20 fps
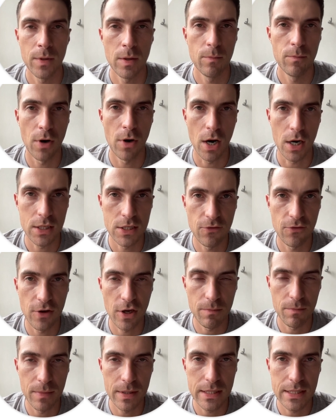product
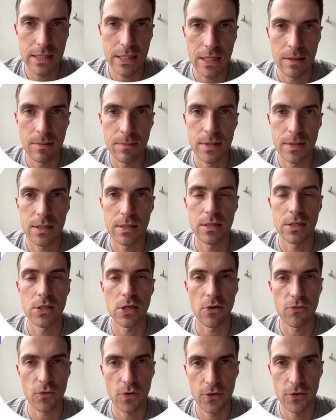development teams,
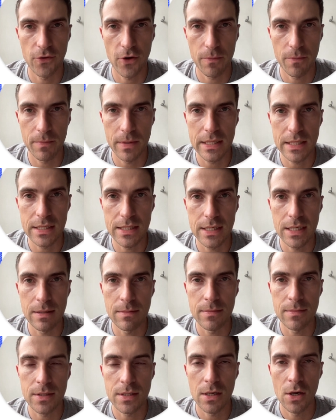software development
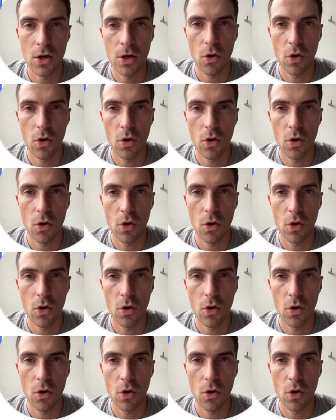teams,